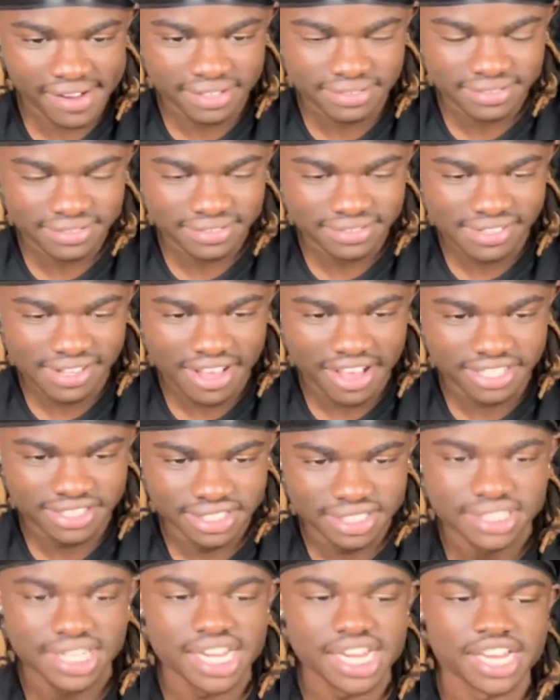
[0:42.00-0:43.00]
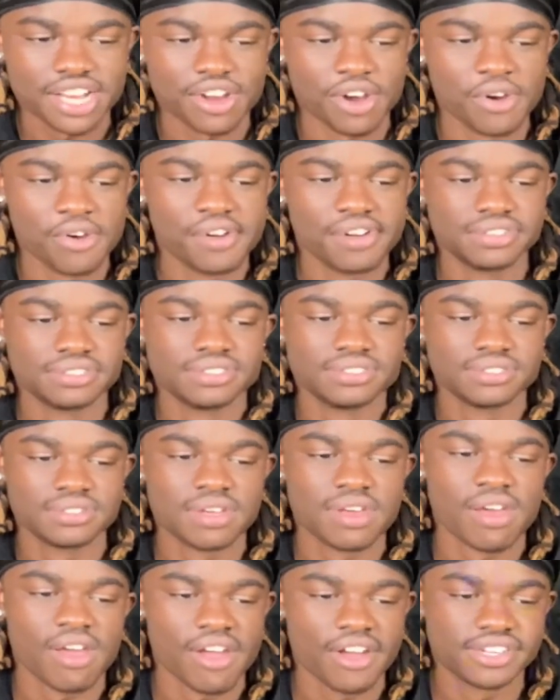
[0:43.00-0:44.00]
There you
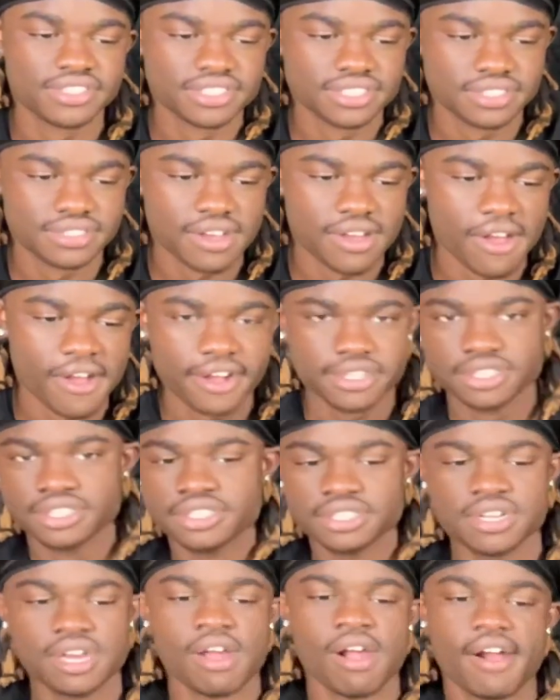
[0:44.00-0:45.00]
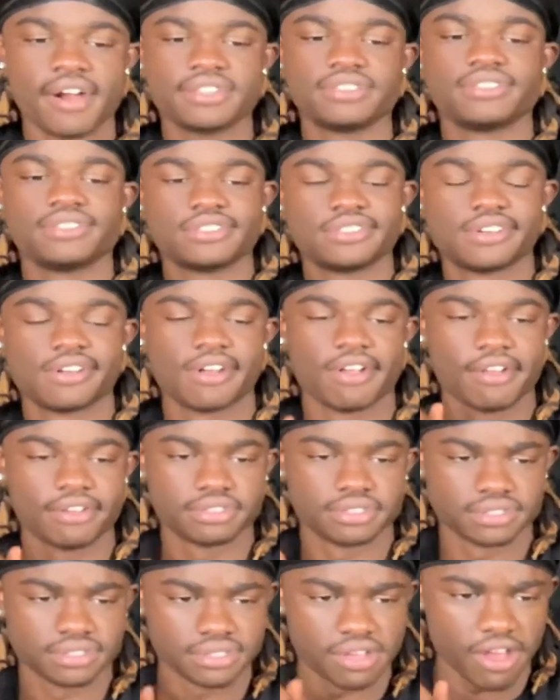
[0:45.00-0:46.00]
go. It's business in the
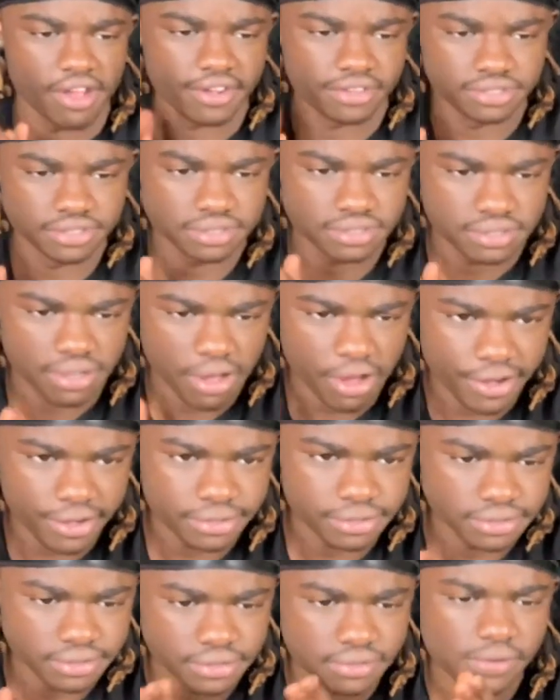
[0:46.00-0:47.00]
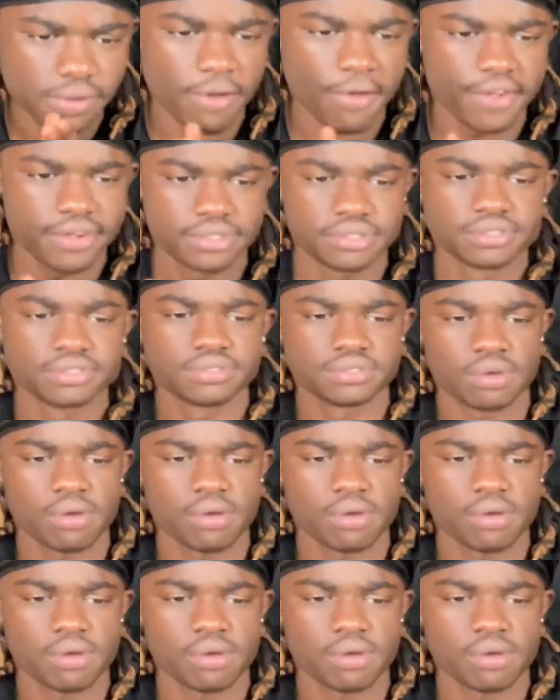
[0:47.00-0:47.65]
street. We creeping on your